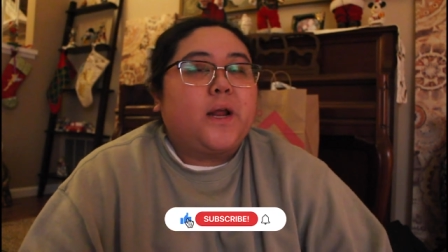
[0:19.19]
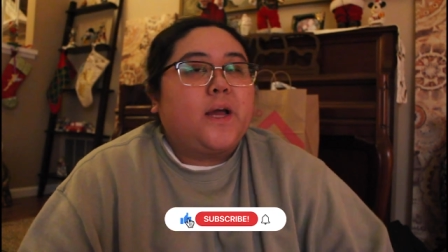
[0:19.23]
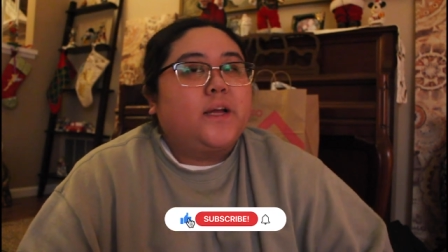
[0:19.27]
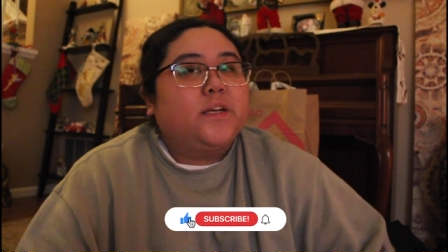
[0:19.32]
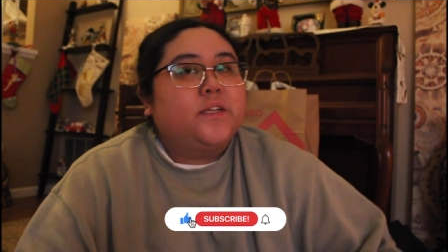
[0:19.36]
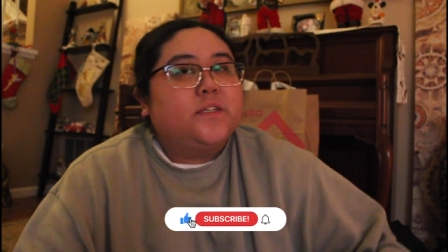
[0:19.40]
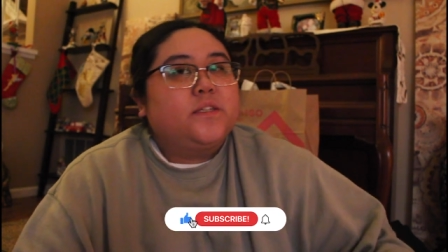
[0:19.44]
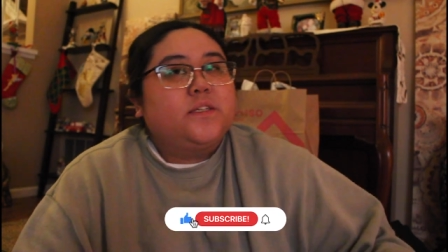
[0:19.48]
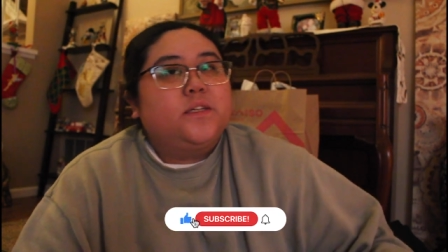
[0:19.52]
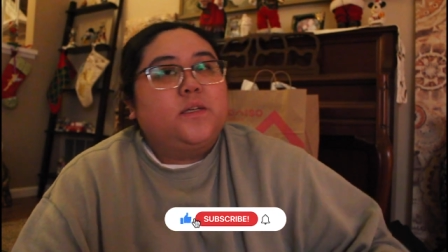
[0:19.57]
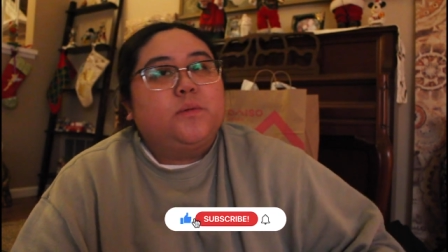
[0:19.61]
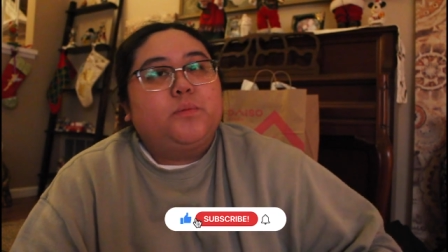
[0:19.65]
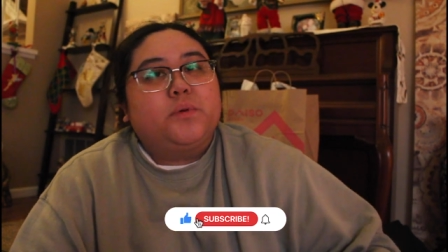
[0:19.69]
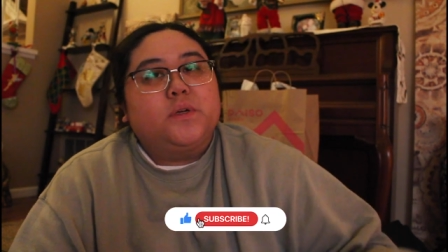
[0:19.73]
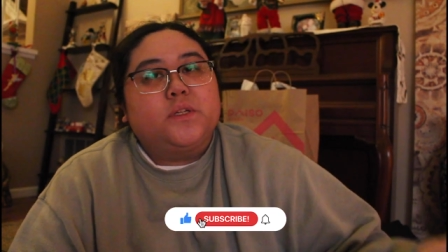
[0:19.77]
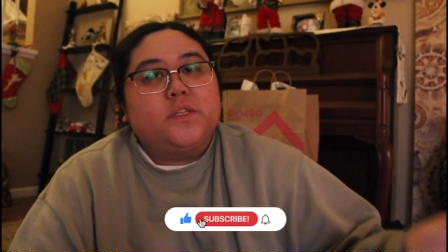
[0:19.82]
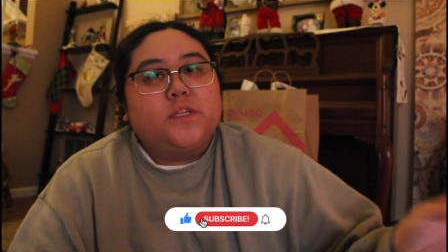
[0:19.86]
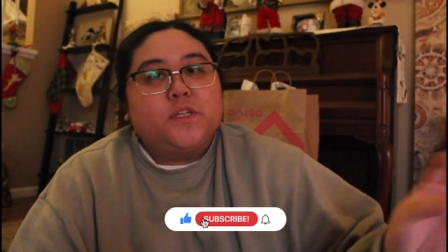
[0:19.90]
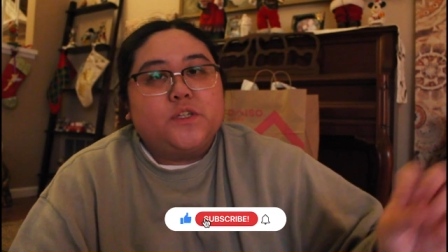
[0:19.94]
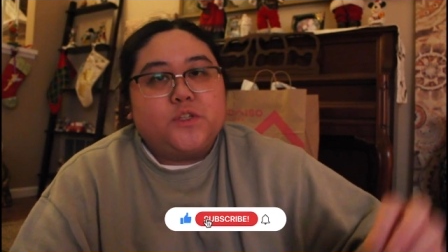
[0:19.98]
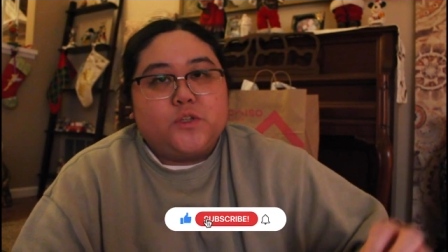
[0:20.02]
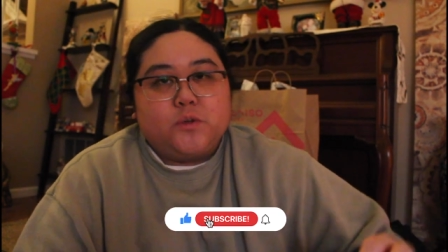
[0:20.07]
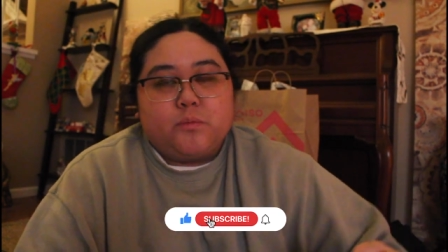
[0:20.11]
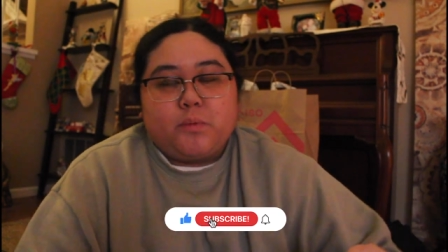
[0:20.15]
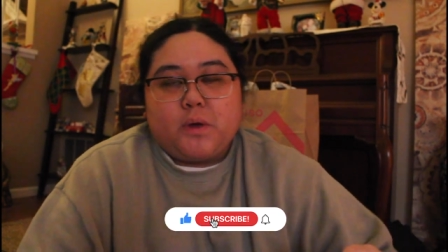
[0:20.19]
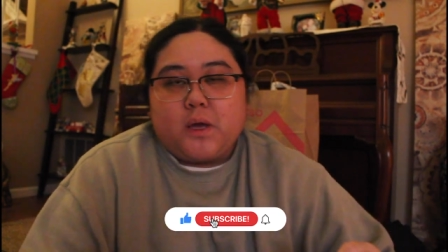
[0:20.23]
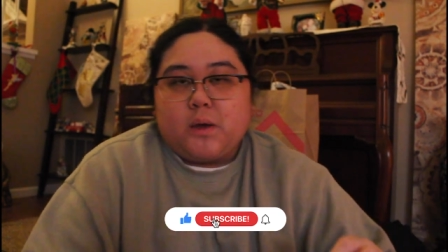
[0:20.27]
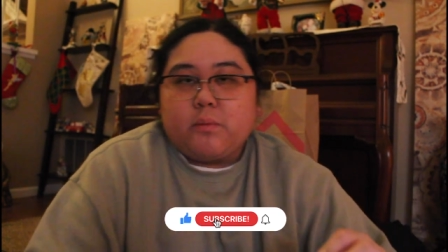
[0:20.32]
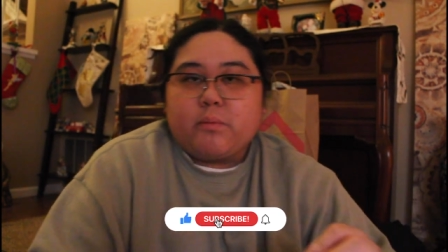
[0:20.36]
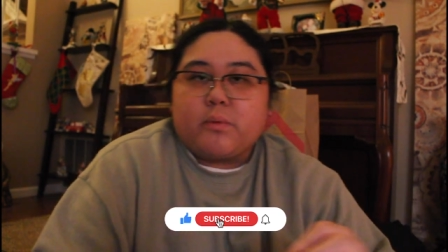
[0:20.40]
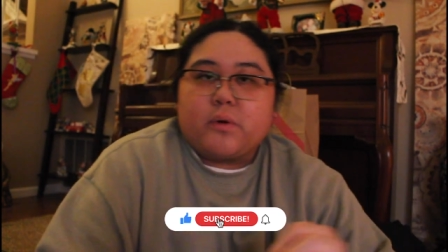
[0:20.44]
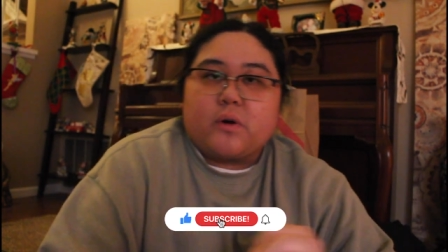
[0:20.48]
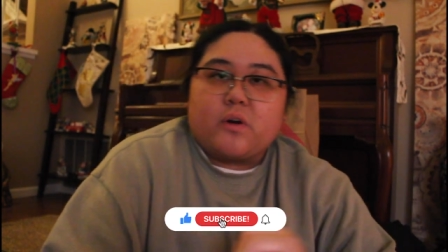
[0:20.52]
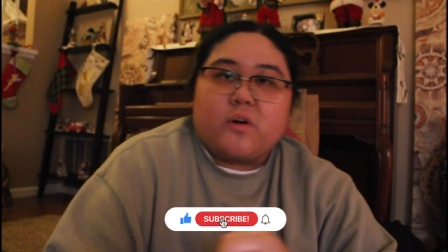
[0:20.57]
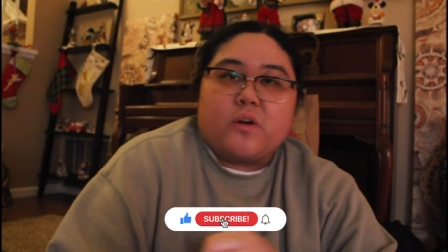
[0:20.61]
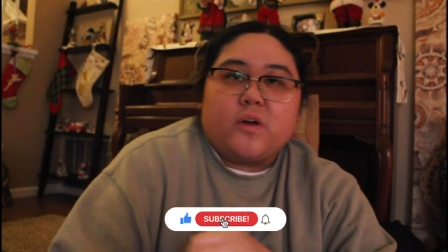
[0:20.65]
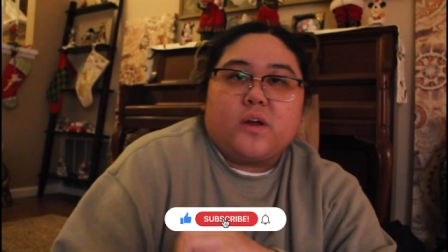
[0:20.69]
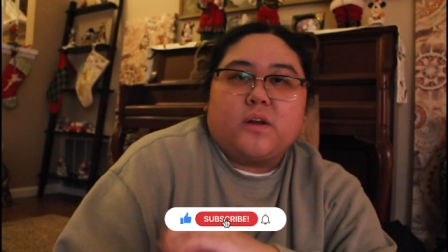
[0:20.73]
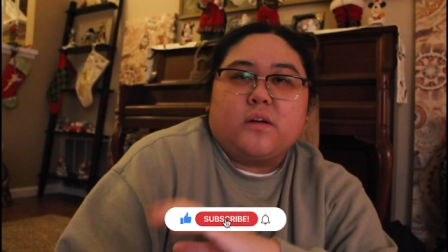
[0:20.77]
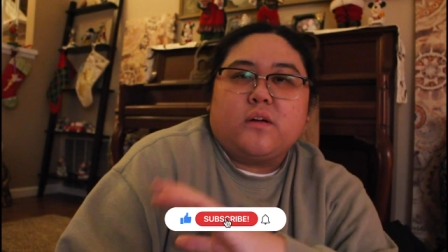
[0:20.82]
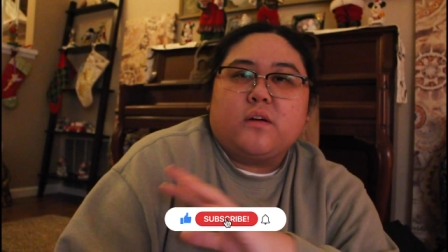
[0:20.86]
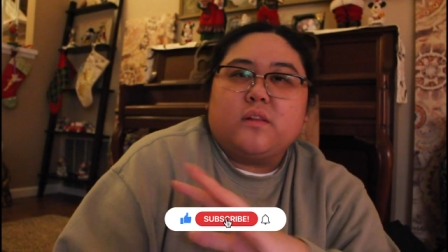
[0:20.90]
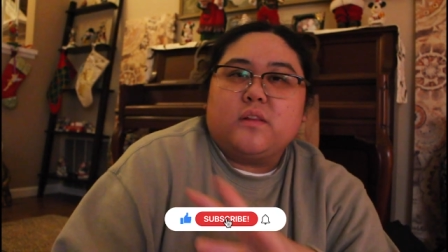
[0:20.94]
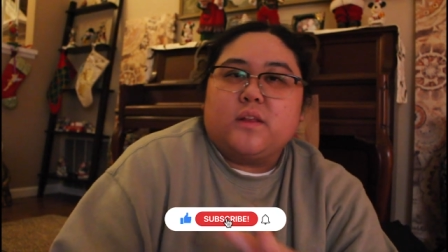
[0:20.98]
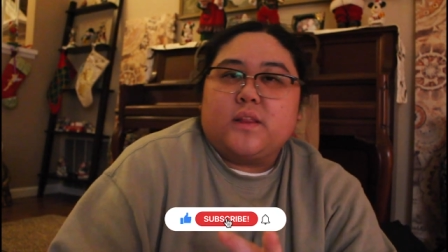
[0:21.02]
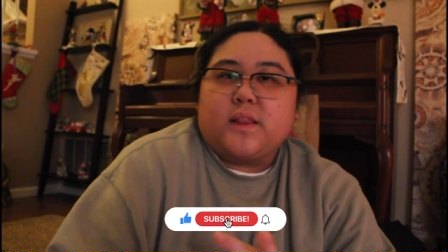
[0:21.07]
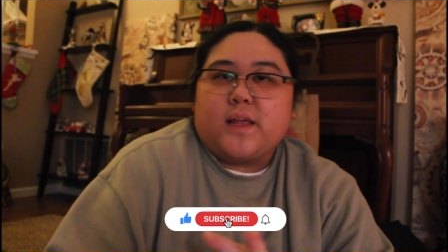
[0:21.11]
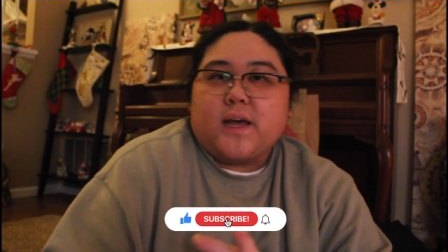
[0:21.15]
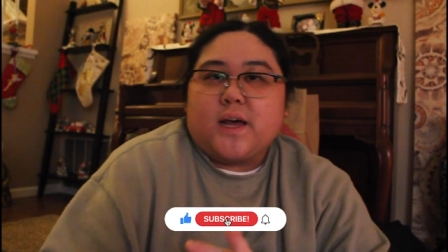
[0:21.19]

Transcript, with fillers: I just need to put tissue paper and all of